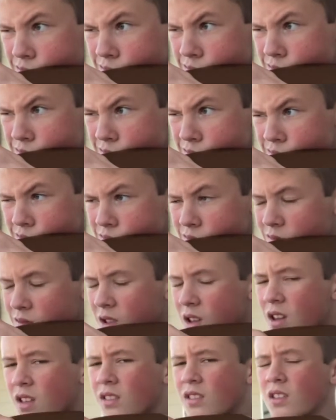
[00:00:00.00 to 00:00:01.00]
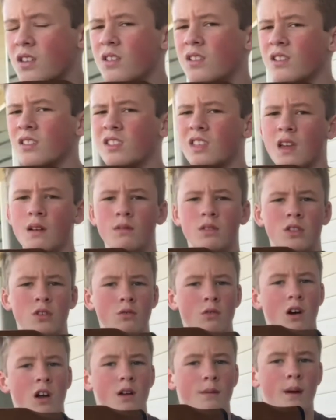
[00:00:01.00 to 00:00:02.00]
So you can say what you
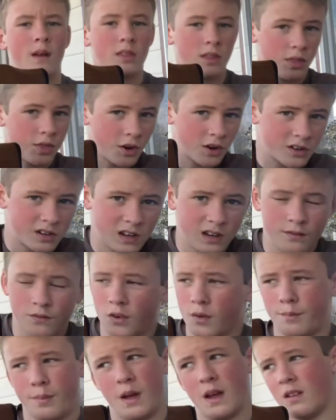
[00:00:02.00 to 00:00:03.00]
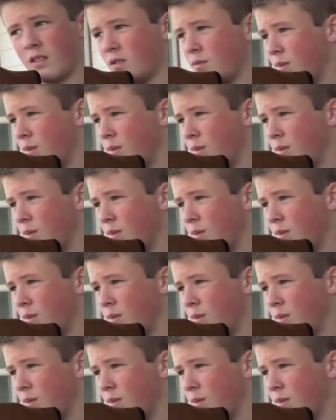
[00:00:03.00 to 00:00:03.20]
want about the 13 foot-pounds,